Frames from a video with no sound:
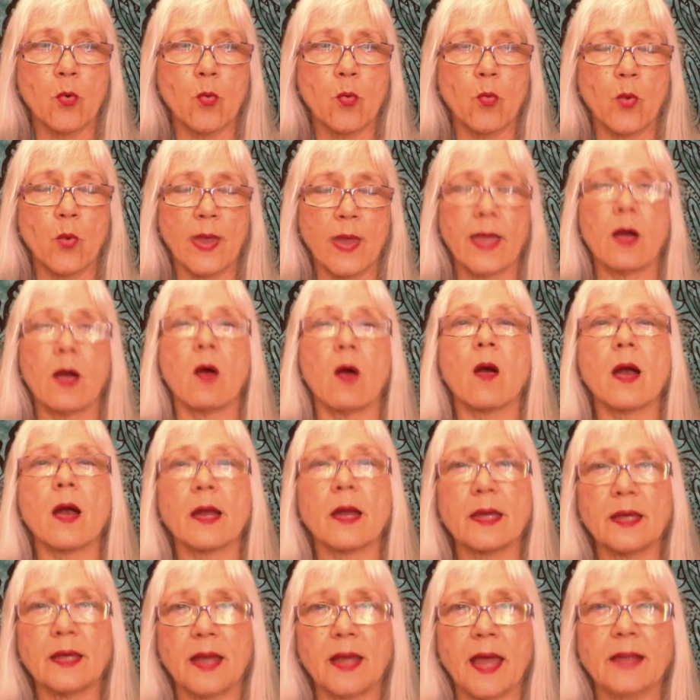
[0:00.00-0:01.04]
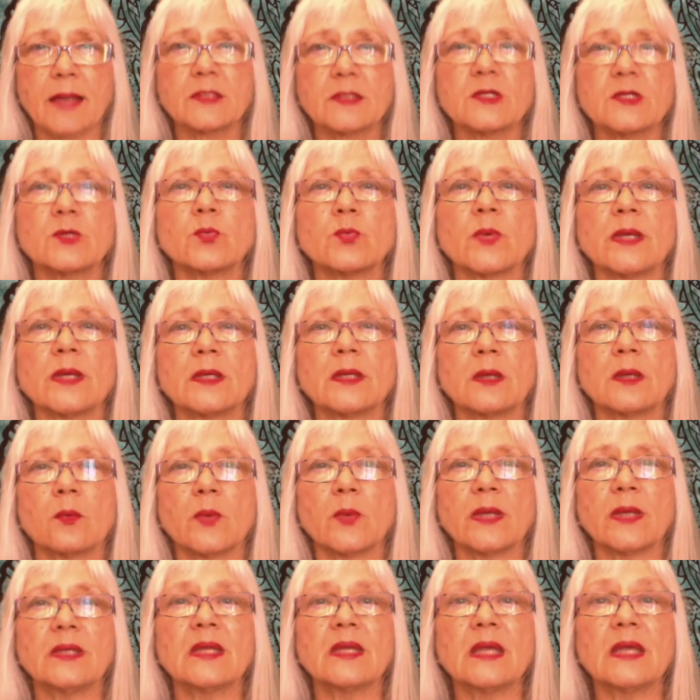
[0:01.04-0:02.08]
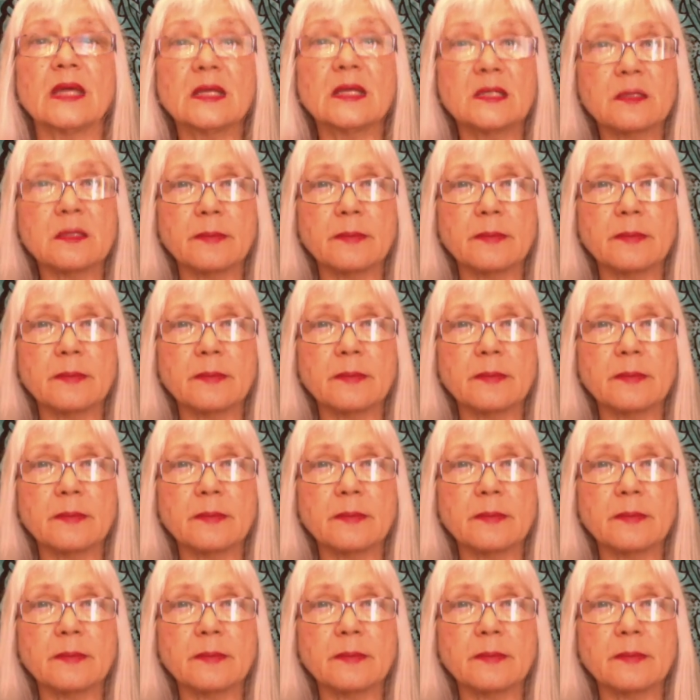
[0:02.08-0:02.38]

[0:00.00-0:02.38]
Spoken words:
we are connected. We need